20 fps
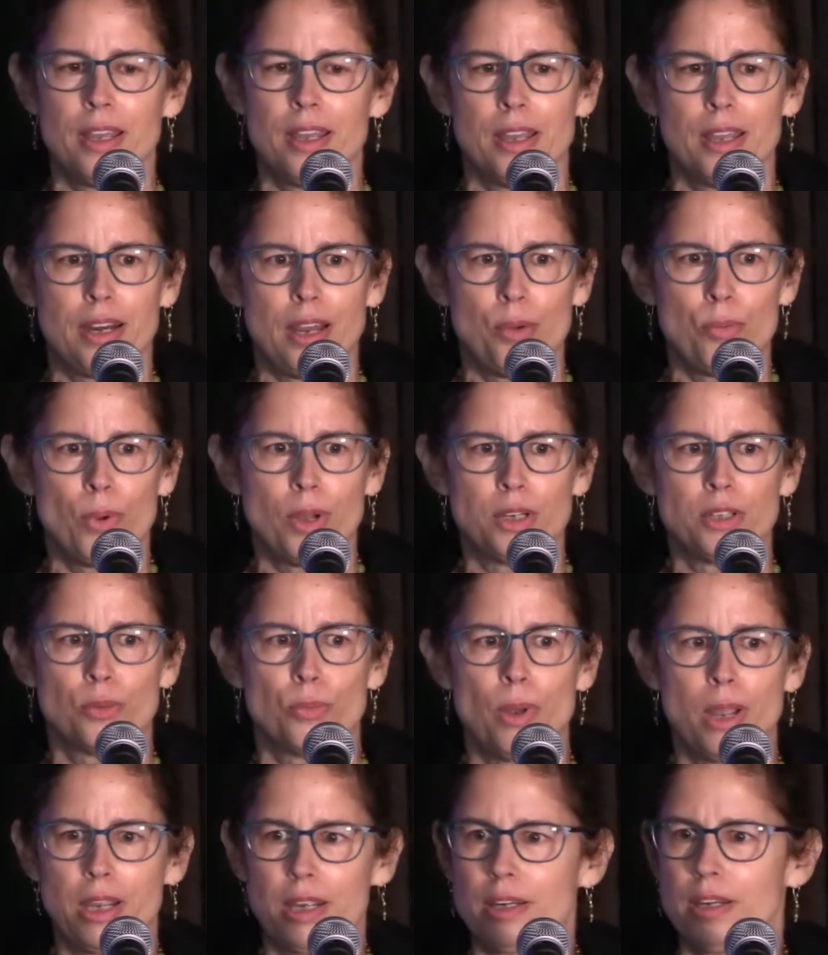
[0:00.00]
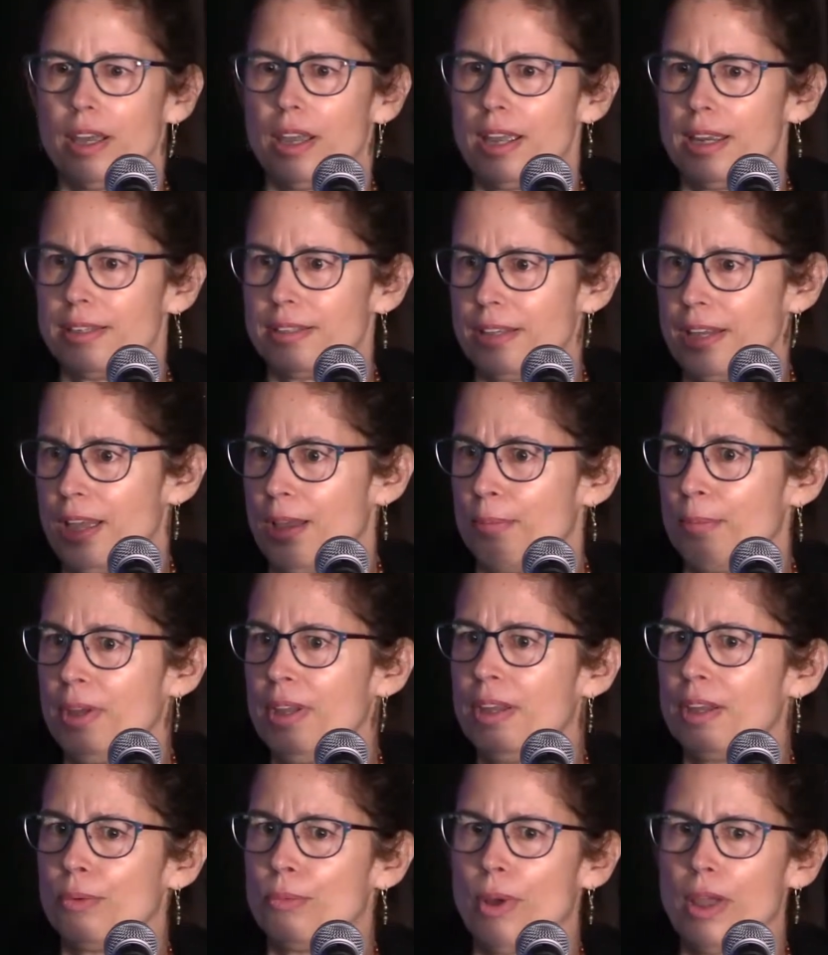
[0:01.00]
And I want to recognize
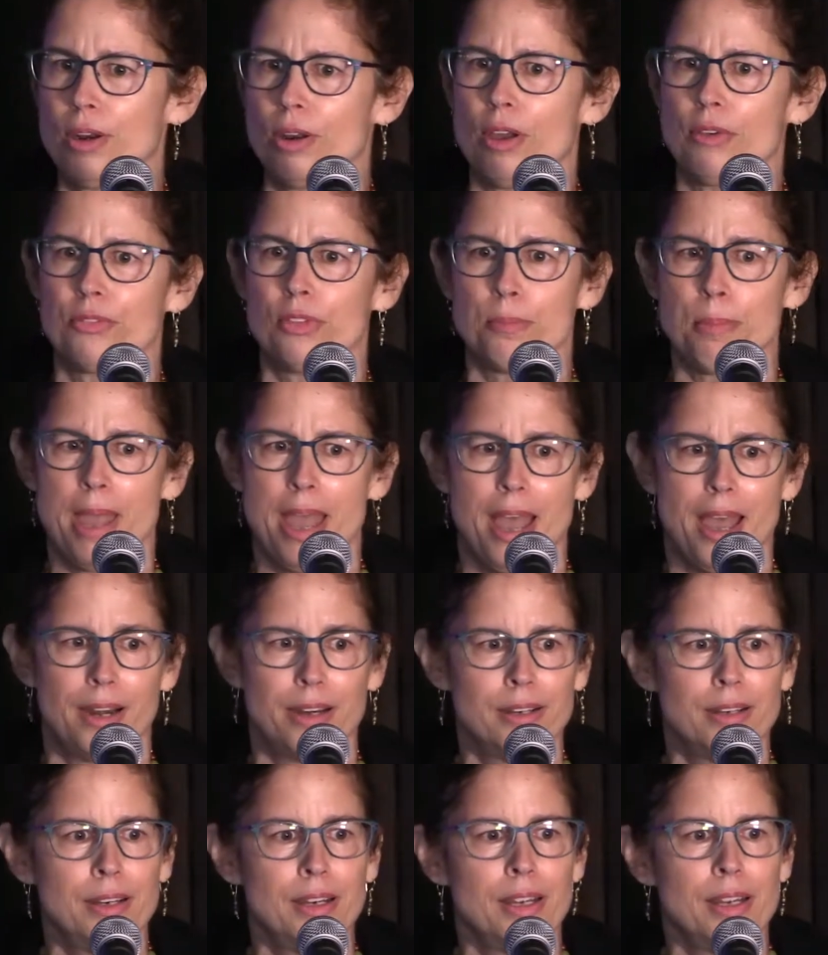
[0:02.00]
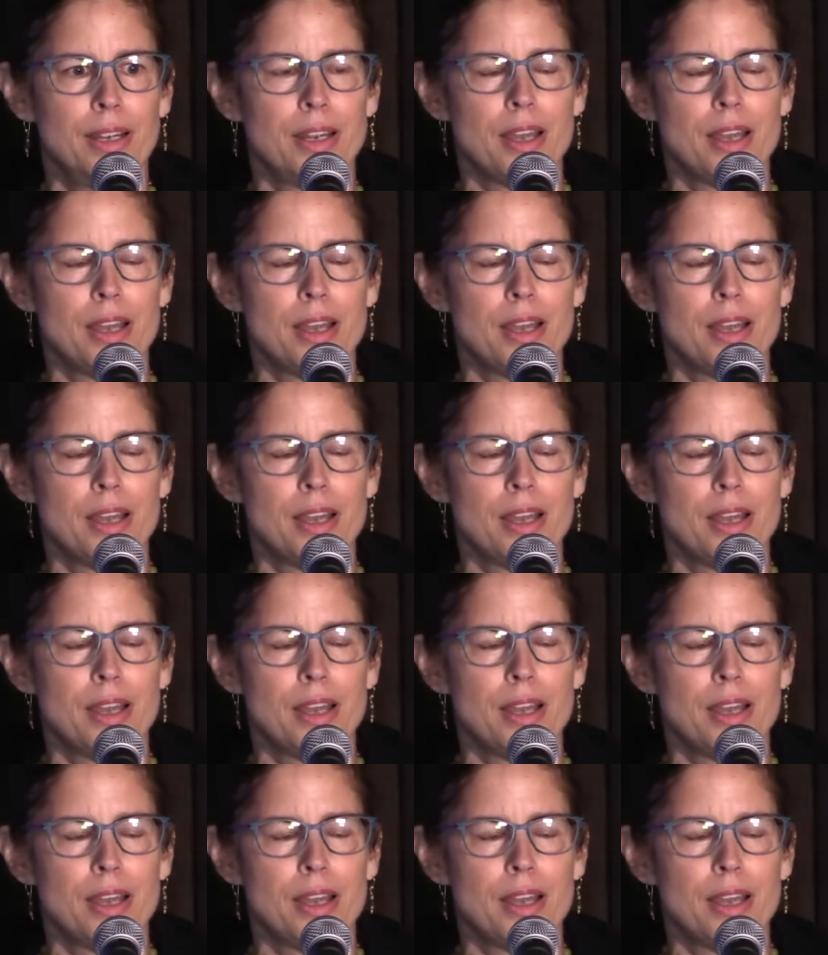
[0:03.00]
them right off the bat.